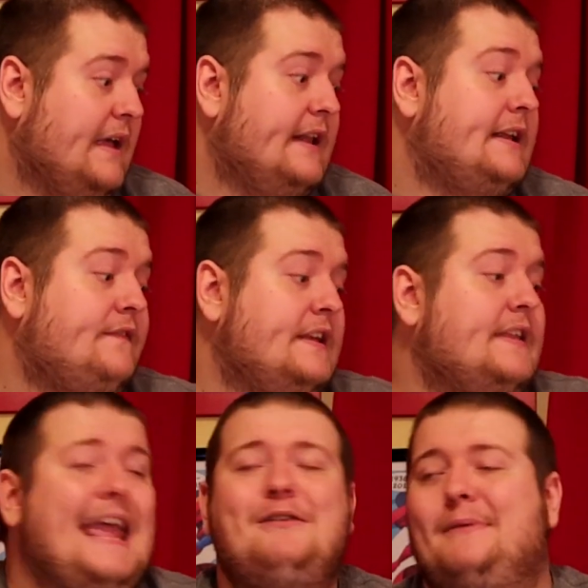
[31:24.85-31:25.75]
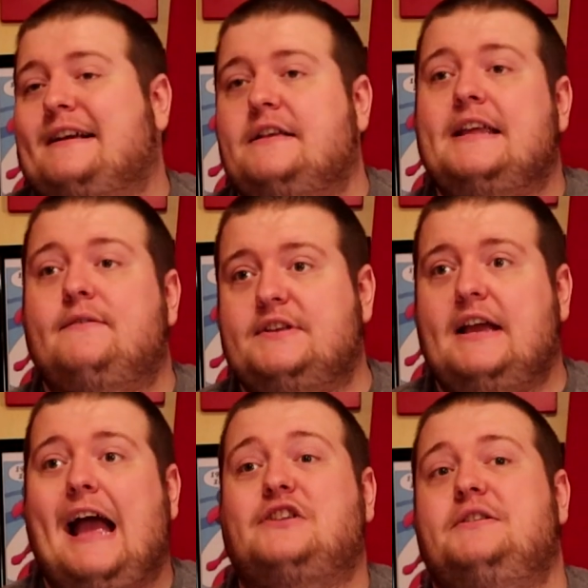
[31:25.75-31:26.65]
definitely the Gamer box I think was
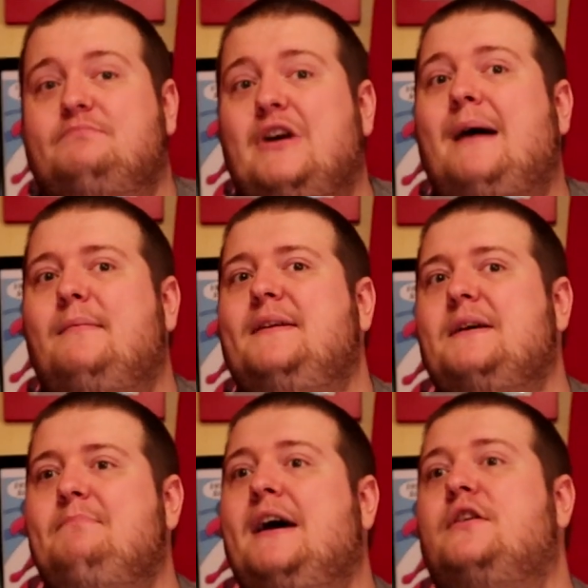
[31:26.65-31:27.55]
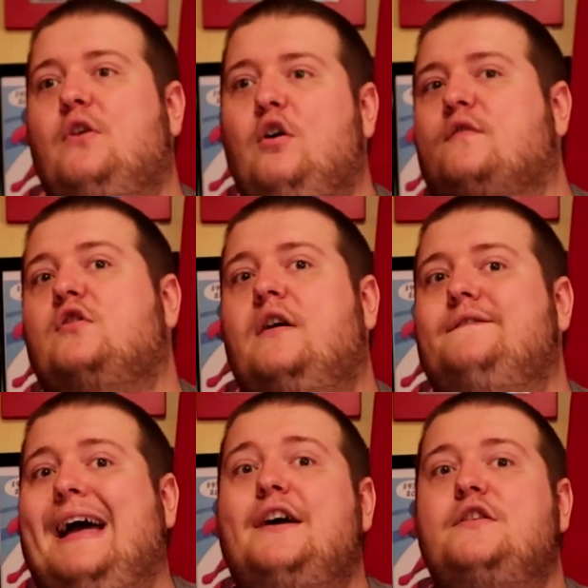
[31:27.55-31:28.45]
actually probably the better overall
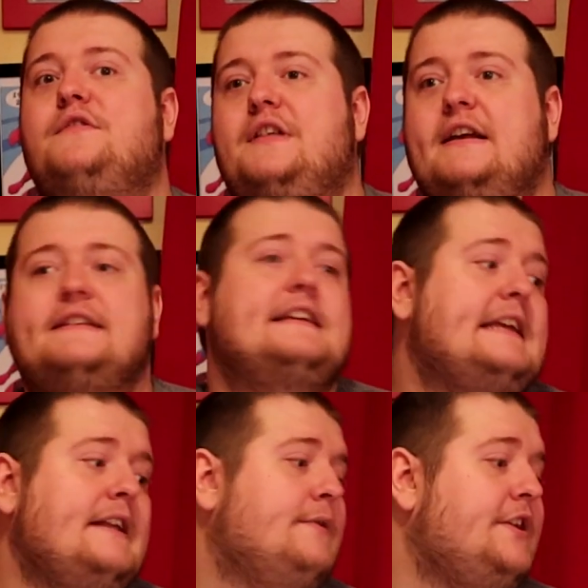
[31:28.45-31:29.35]
value thing, because again, when